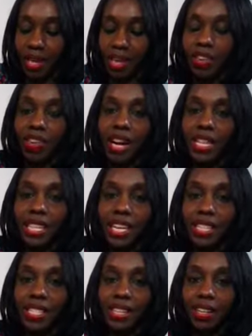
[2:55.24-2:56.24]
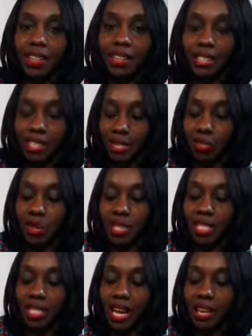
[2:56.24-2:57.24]
And you guys, I can tell you this is
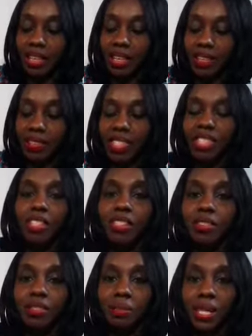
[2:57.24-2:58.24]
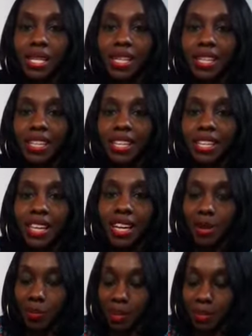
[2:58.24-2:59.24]
really not enough chili for me,
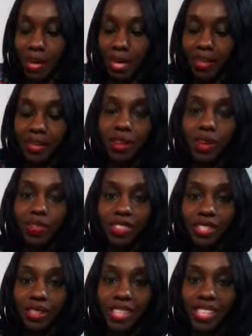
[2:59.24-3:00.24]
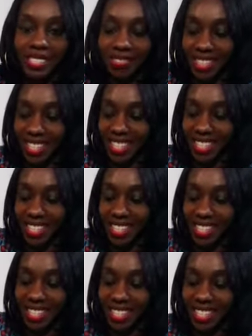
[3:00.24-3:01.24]
but I'm not going to overdo it because